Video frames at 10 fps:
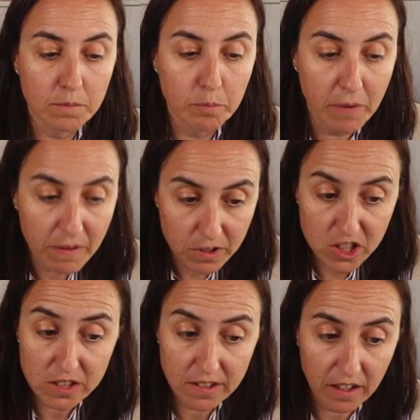
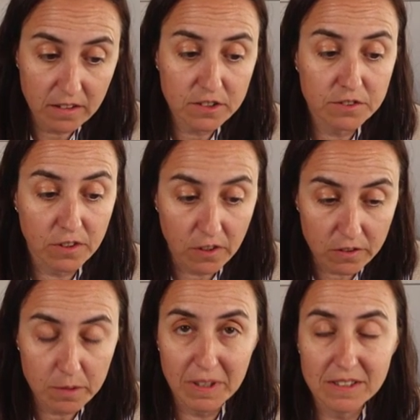beverage sales, for
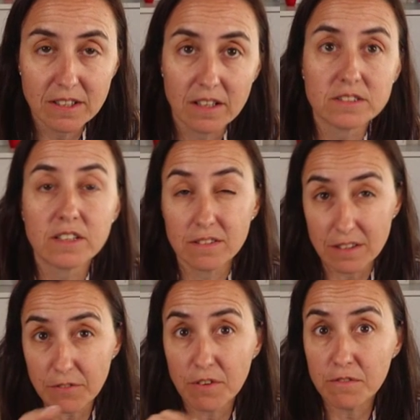condiment sales at
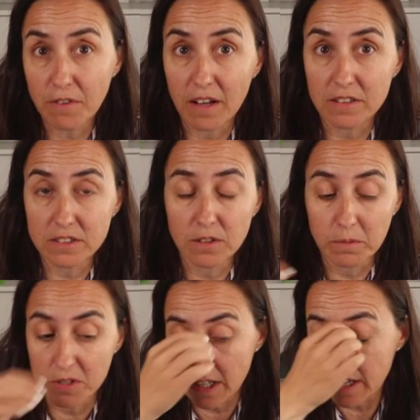different files,
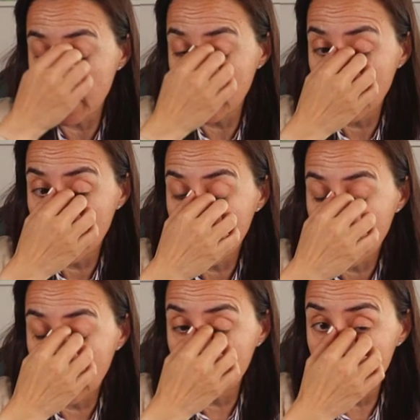obviously
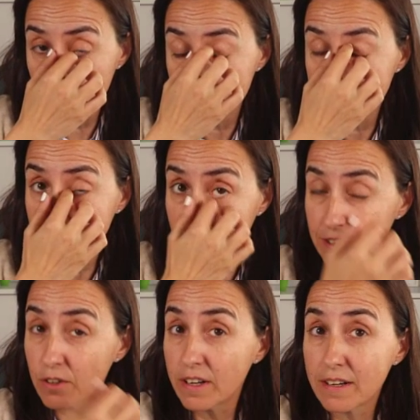and using the
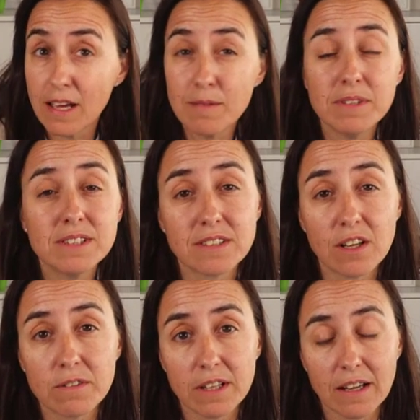category name
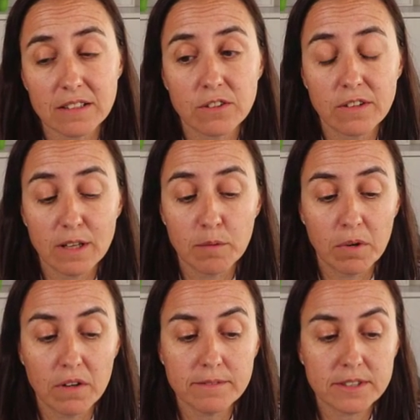instead of the category number.